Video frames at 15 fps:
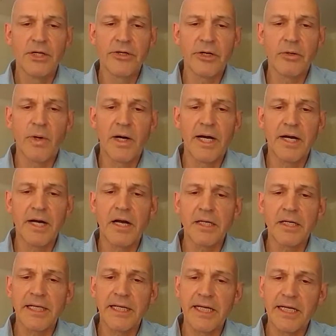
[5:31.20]
require
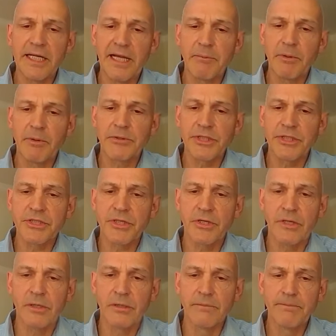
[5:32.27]
hardly any chemicals at
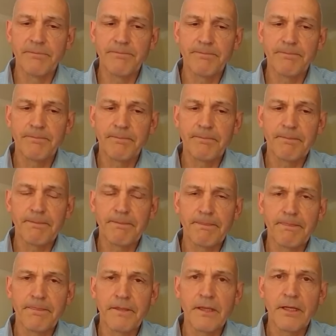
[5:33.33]
all.
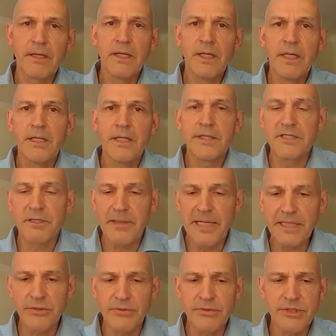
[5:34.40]
The
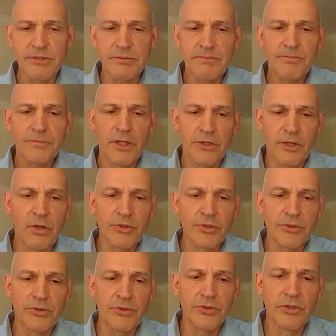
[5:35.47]
tomatoes are all
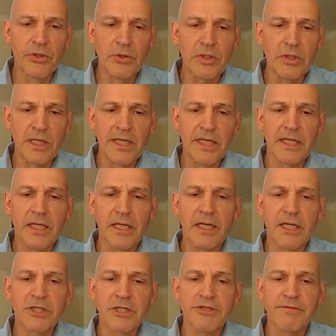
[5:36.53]
grown locally in
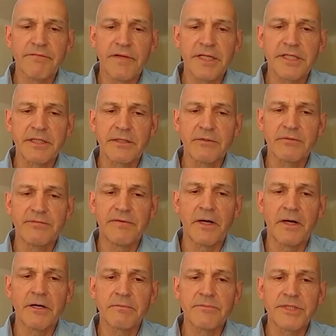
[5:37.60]
large vertical
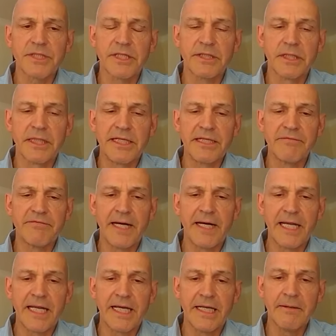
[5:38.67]
farms in the Lee
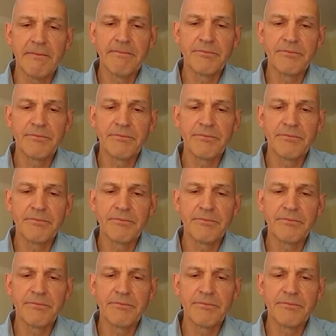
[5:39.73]
Valley.